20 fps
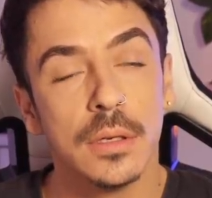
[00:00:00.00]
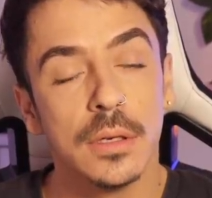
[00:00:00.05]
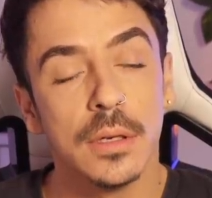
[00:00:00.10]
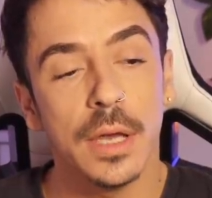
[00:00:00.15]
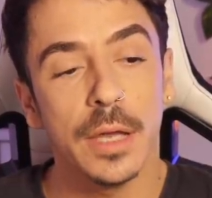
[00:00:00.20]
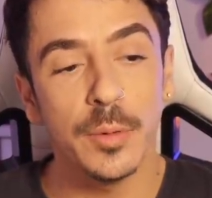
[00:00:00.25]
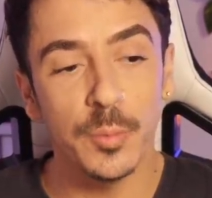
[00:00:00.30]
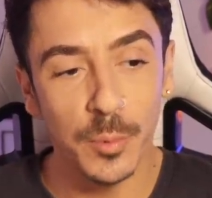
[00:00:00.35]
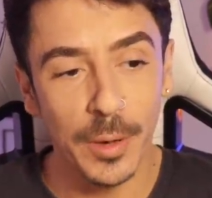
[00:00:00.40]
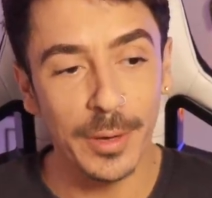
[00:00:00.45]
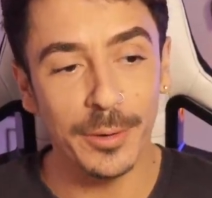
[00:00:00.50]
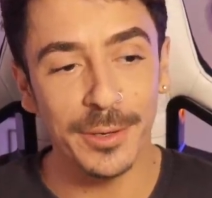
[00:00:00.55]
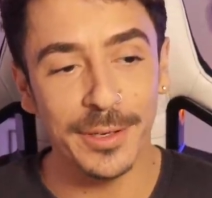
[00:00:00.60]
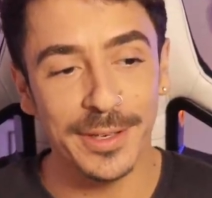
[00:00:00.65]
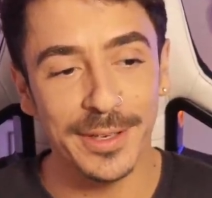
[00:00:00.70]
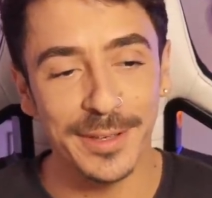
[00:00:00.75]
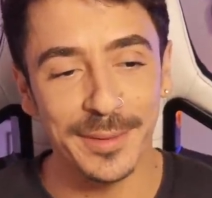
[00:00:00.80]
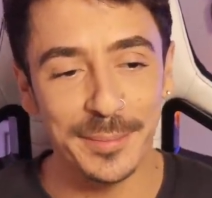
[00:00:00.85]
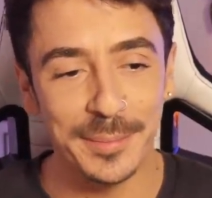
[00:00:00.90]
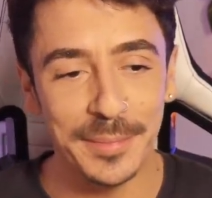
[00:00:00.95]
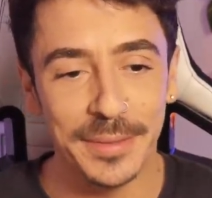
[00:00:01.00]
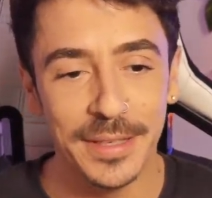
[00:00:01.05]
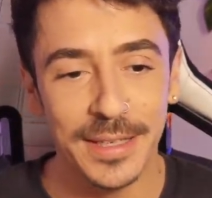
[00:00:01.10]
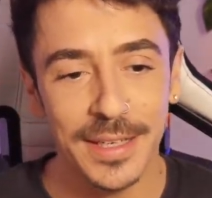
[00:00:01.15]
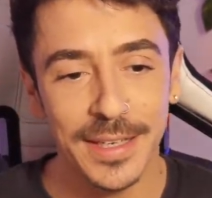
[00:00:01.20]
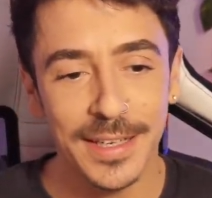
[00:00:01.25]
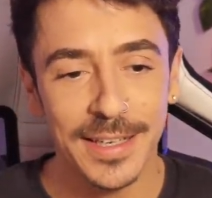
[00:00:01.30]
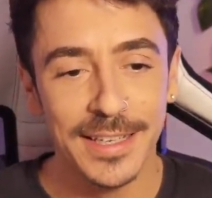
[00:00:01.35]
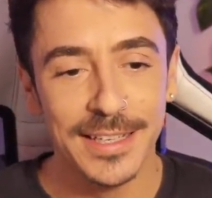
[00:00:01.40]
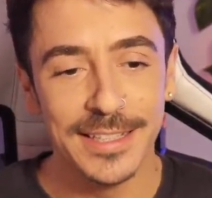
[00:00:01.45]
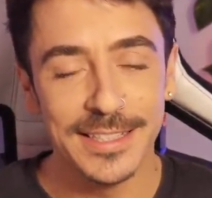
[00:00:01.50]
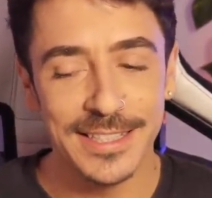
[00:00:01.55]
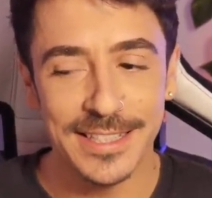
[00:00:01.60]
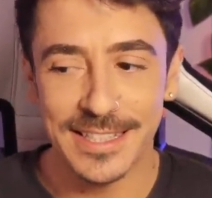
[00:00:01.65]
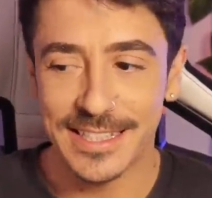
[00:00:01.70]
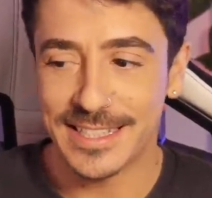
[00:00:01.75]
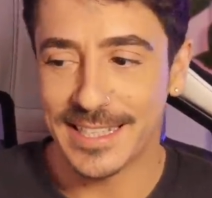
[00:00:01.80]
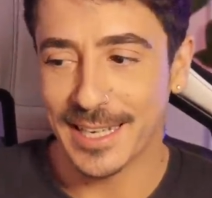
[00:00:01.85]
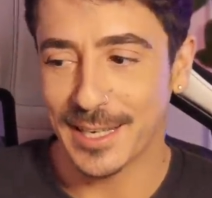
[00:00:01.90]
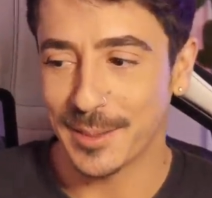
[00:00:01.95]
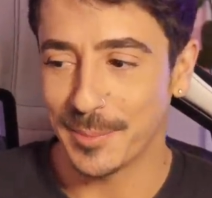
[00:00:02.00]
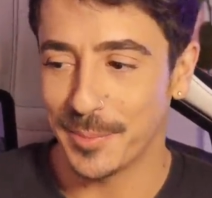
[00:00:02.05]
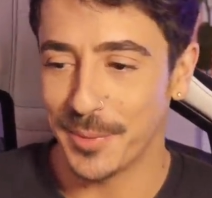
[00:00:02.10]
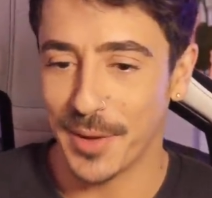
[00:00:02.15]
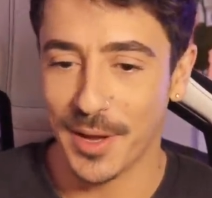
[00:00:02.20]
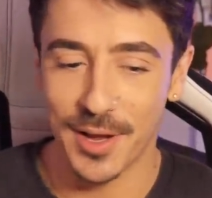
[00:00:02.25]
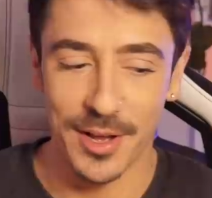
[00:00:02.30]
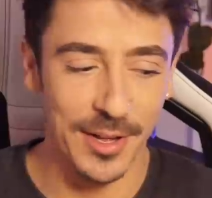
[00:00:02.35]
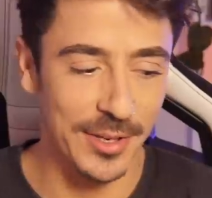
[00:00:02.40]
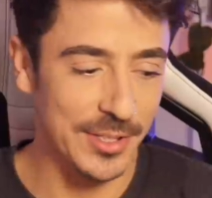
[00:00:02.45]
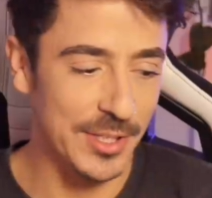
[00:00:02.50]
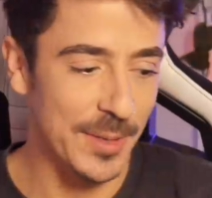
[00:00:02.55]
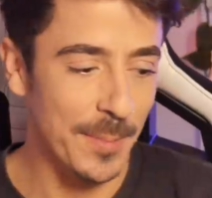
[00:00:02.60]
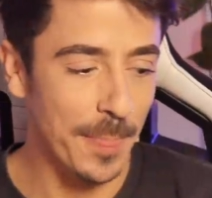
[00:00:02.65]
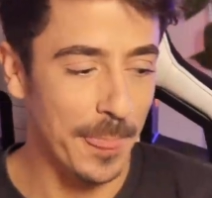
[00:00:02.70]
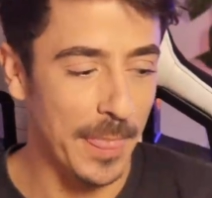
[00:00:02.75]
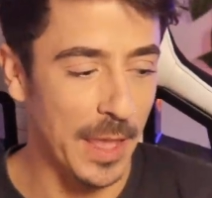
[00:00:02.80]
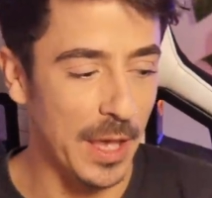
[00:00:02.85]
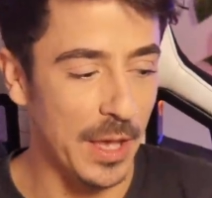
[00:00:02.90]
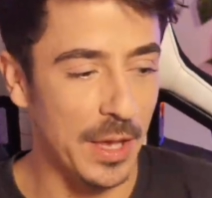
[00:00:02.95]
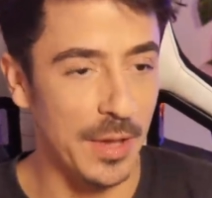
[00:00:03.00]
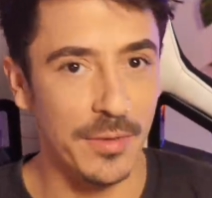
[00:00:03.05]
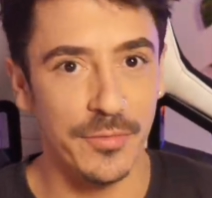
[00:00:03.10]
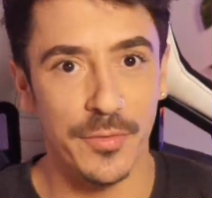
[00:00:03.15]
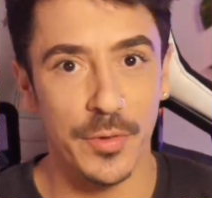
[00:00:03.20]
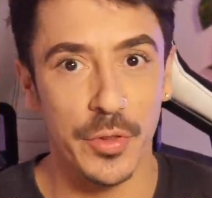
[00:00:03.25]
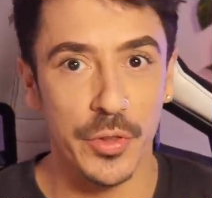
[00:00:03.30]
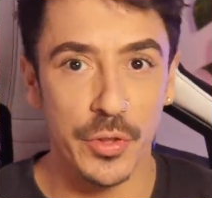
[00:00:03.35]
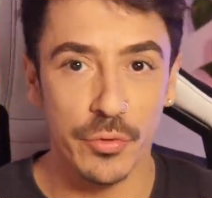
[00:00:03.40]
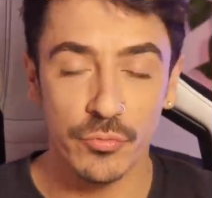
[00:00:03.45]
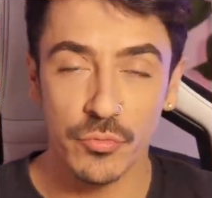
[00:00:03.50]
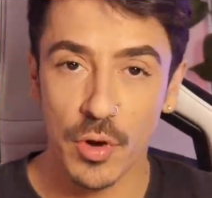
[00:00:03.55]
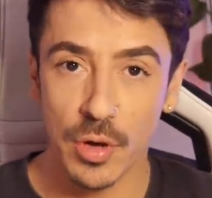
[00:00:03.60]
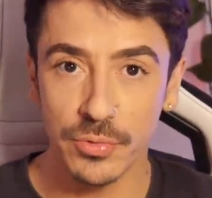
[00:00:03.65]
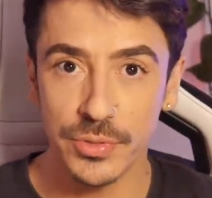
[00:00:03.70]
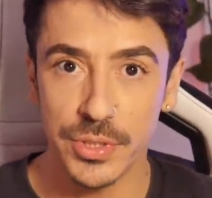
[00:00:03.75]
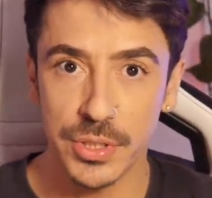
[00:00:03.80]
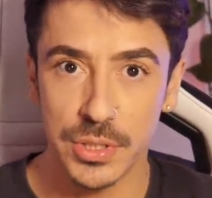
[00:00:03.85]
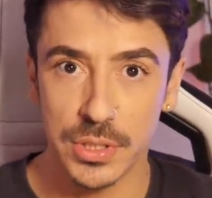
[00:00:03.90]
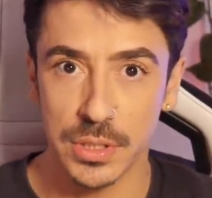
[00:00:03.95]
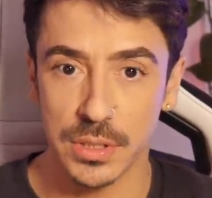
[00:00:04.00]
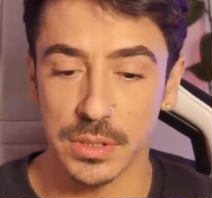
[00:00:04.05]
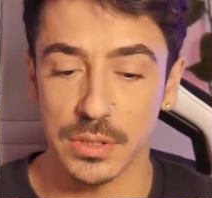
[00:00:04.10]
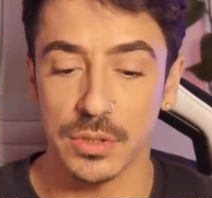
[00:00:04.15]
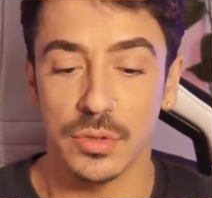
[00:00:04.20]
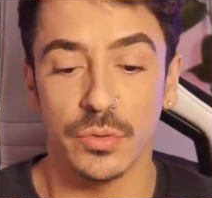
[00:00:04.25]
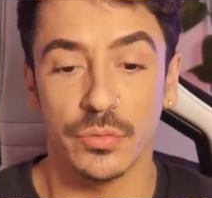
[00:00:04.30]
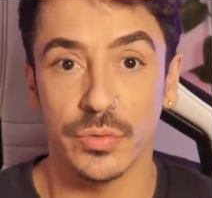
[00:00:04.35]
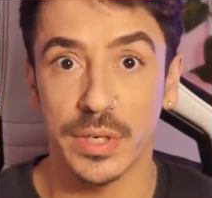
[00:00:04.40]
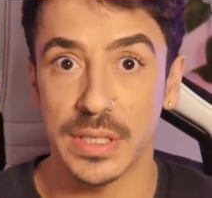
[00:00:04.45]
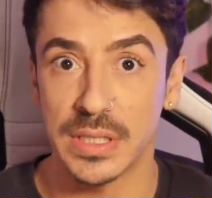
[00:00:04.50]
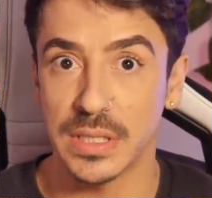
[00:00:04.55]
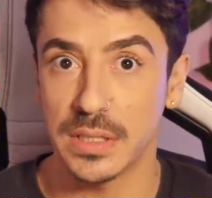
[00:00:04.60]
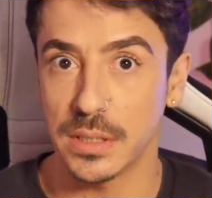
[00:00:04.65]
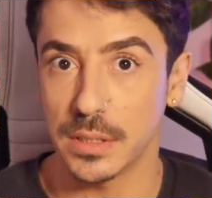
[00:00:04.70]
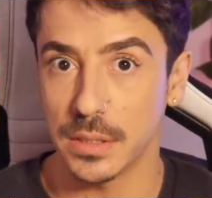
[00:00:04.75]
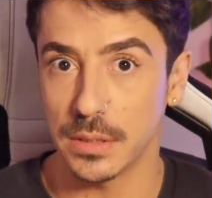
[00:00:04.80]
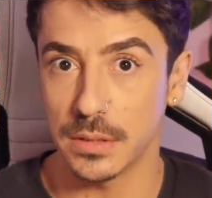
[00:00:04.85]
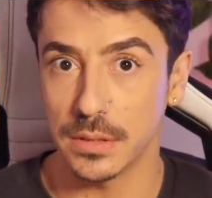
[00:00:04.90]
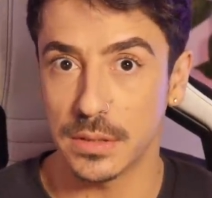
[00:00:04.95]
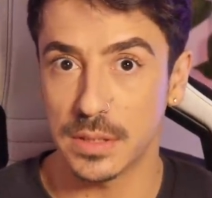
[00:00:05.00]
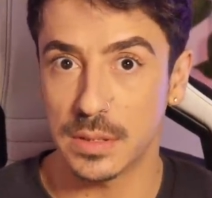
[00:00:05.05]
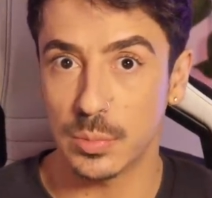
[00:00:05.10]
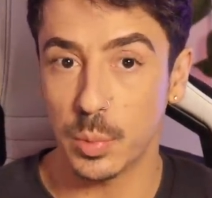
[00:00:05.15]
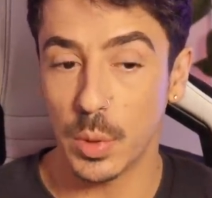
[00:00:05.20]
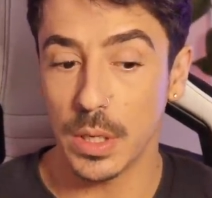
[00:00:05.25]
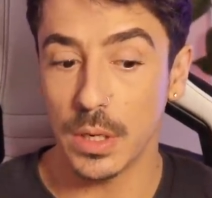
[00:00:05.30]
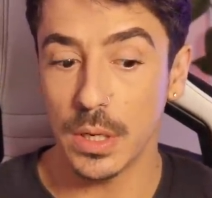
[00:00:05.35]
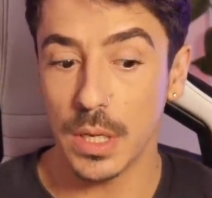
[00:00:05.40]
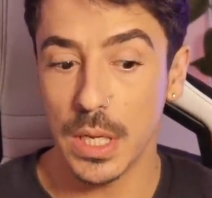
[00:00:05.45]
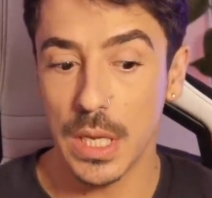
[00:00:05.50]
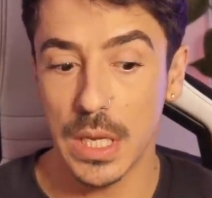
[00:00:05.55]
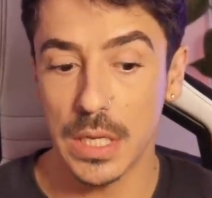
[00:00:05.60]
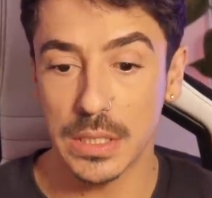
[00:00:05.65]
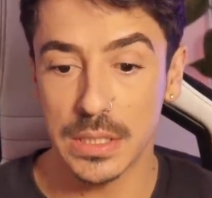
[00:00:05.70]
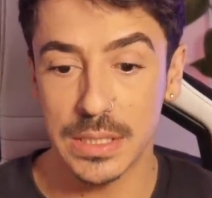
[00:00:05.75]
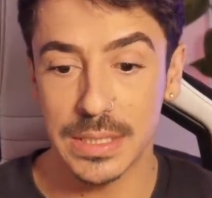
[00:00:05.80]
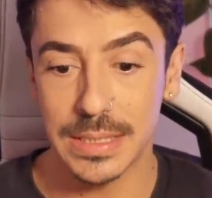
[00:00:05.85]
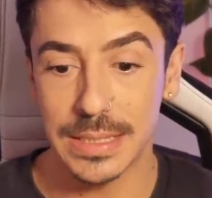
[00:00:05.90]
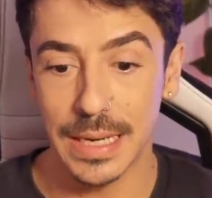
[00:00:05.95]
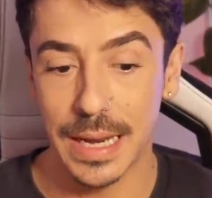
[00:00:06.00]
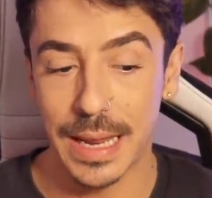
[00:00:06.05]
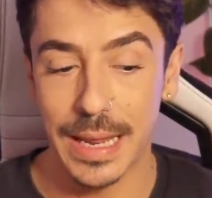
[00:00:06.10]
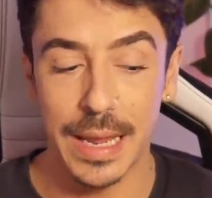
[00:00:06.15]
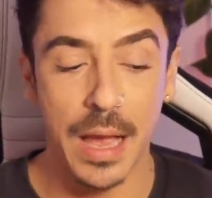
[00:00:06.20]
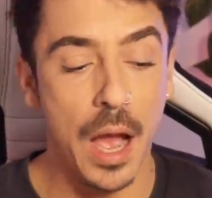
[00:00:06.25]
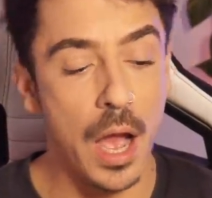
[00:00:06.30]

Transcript: And welcome to the second part of the Ralston residence. We are here today.